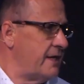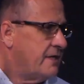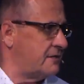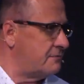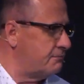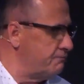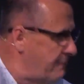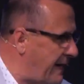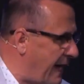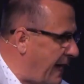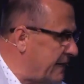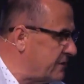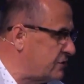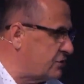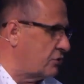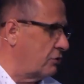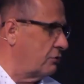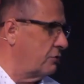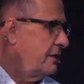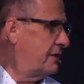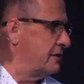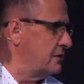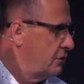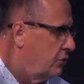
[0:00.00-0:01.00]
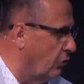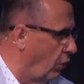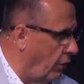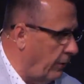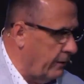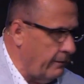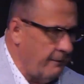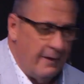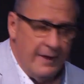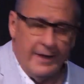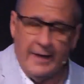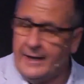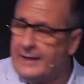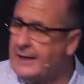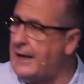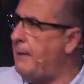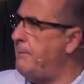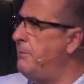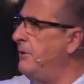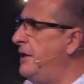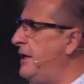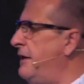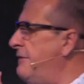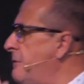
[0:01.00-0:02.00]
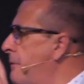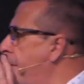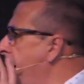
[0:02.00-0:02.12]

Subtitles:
master. He's Lord. And I believe in my